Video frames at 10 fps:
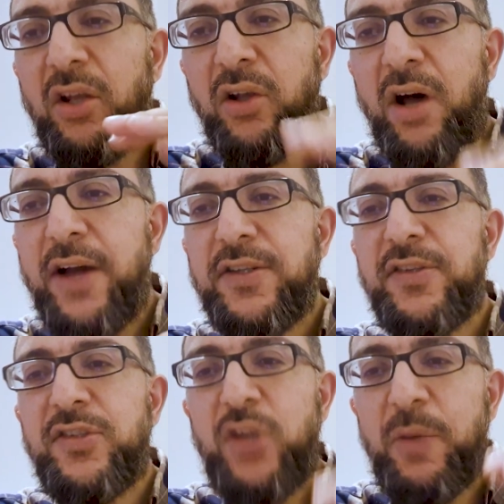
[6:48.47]

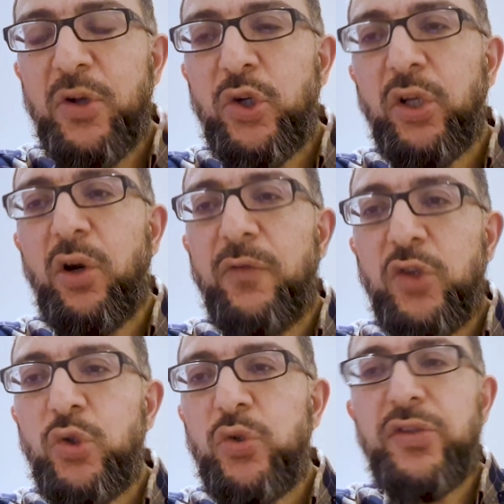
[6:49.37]
largest cemetery of
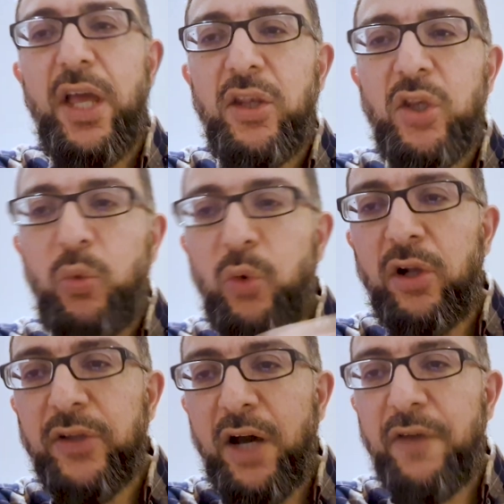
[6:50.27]
Jews in the world